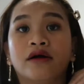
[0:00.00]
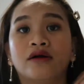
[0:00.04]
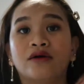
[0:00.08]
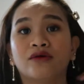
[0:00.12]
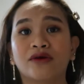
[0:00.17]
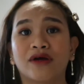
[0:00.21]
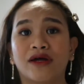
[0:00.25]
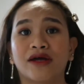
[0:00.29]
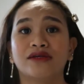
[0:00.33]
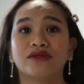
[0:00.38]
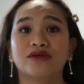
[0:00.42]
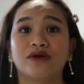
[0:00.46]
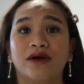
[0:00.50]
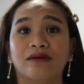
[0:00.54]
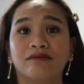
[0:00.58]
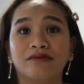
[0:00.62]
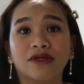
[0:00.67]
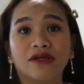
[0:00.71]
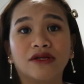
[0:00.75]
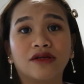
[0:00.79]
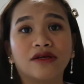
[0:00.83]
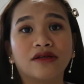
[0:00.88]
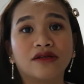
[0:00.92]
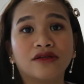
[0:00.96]
Okay, so I'm
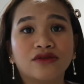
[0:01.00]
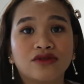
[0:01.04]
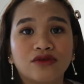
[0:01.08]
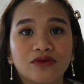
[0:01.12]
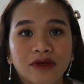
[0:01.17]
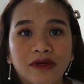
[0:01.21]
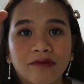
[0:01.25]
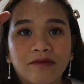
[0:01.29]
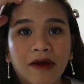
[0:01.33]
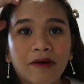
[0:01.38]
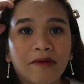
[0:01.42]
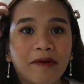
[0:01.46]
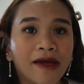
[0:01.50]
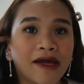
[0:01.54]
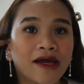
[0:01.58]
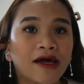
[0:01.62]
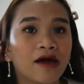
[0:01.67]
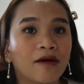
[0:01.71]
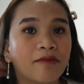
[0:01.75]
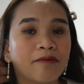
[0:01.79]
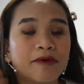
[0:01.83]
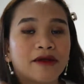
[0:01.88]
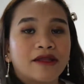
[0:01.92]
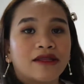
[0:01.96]
done doing my
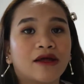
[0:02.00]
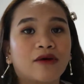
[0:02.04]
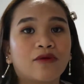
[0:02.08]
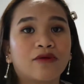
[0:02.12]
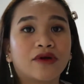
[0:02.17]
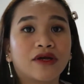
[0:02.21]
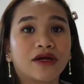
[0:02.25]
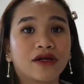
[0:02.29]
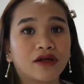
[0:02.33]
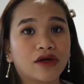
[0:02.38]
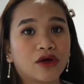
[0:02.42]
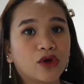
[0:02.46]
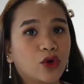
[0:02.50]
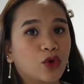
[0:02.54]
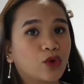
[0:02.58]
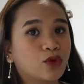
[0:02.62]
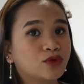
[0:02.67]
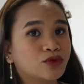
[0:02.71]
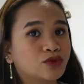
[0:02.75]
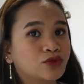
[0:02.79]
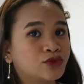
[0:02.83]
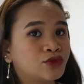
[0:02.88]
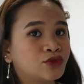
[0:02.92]
makeup, and now we're gonna go